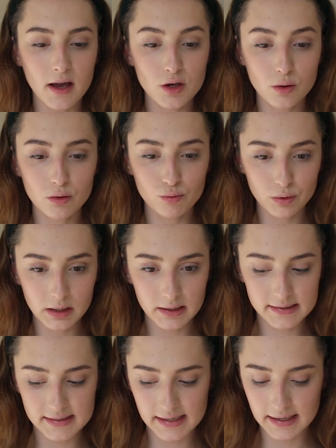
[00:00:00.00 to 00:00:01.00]
you can
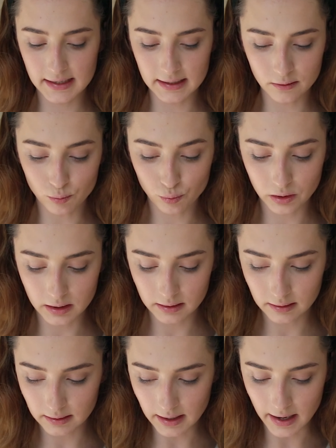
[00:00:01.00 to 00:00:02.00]
really see it in
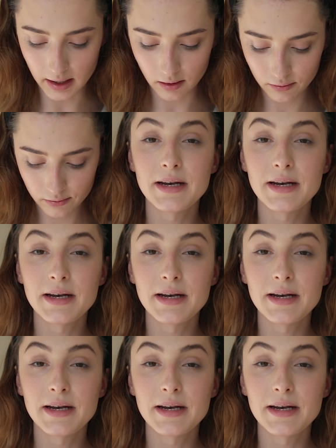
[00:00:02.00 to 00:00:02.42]
real life.